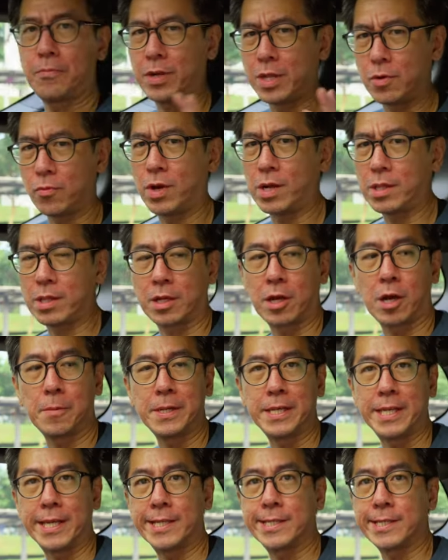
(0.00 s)
pretty well
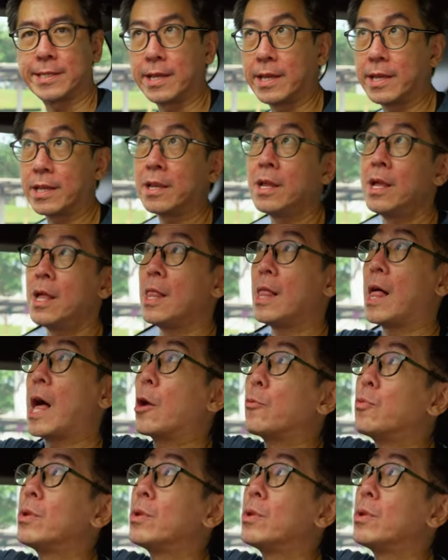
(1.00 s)
accommodated and I